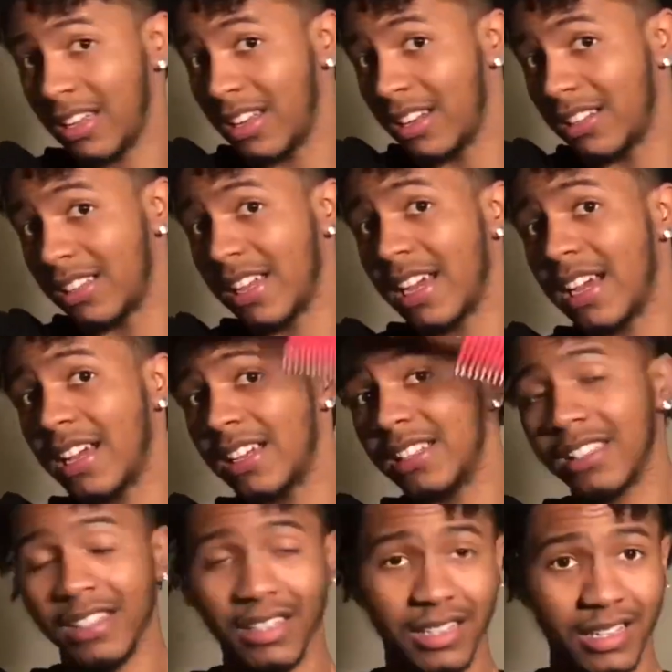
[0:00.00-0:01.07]
the
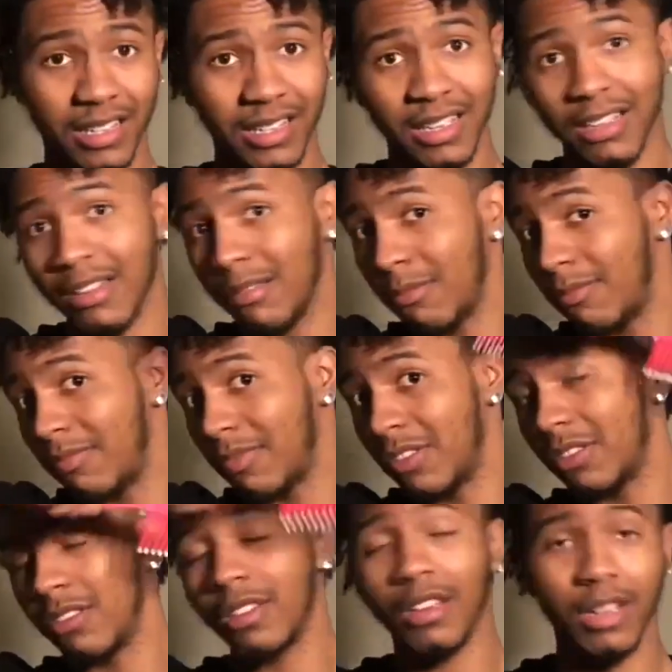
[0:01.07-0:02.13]
sides,
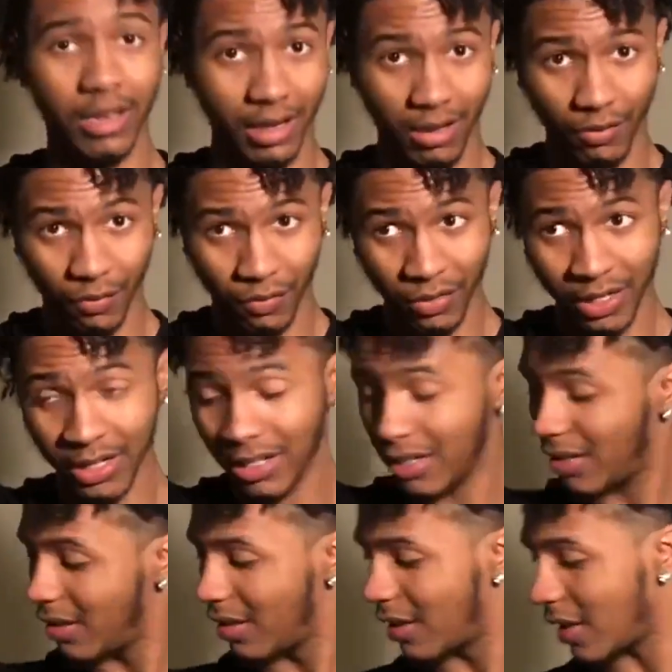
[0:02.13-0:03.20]
and the front.
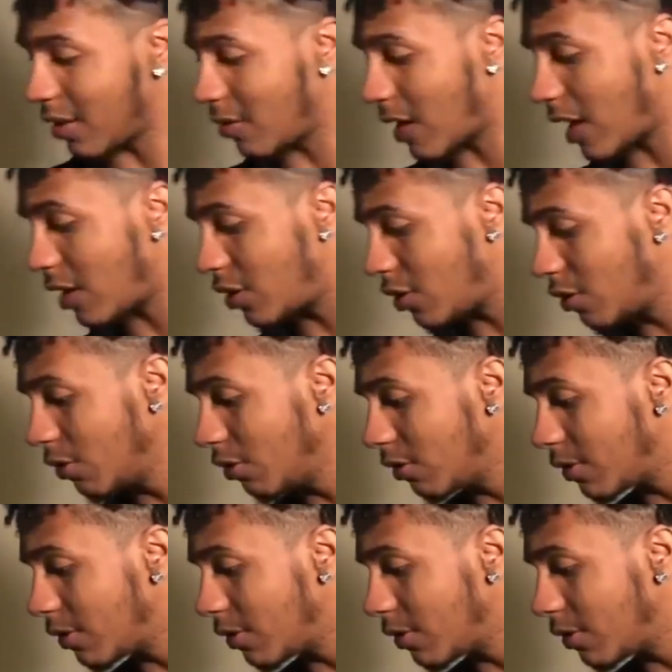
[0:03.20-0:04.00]
That's what I do.